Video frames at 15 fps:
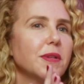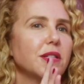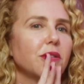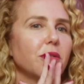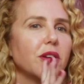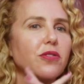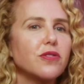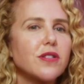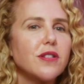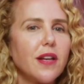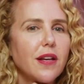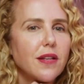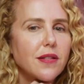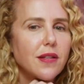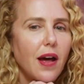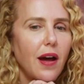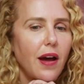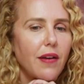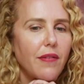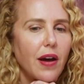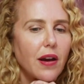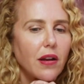been so interesting is that
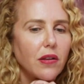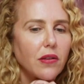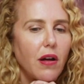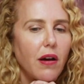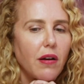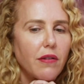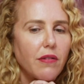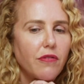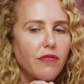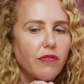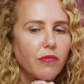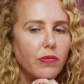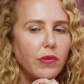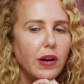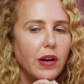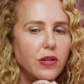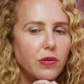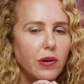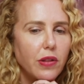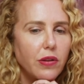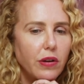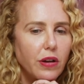I've had a lot of when I
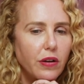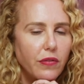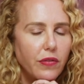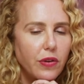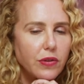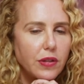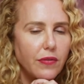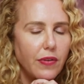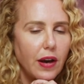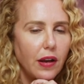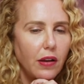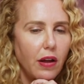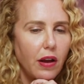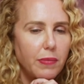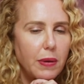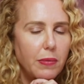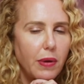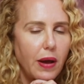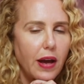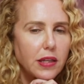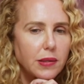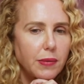do other interviews, I've had a lot of people
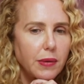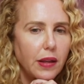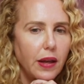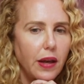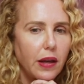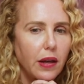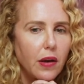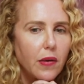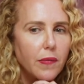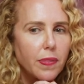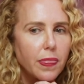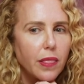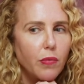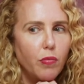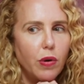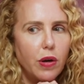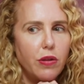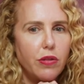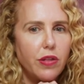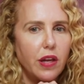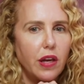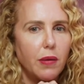ask me like, "What do
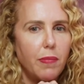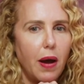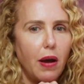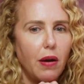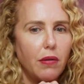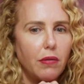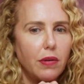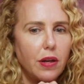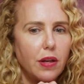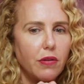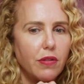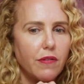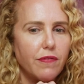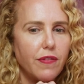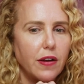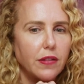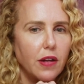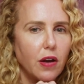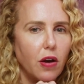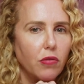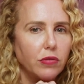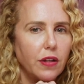you think about you know the fact
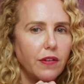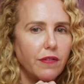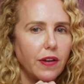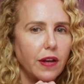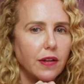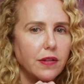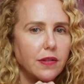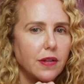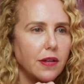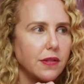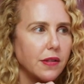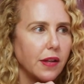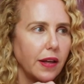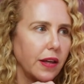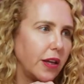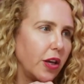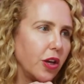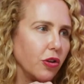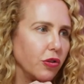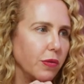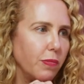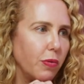that OnlyFans has like
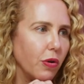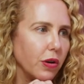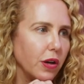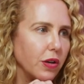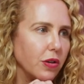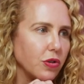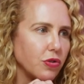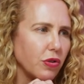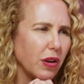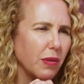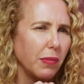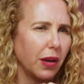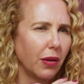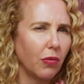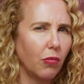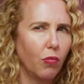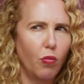killed the porn industry?" I'm like,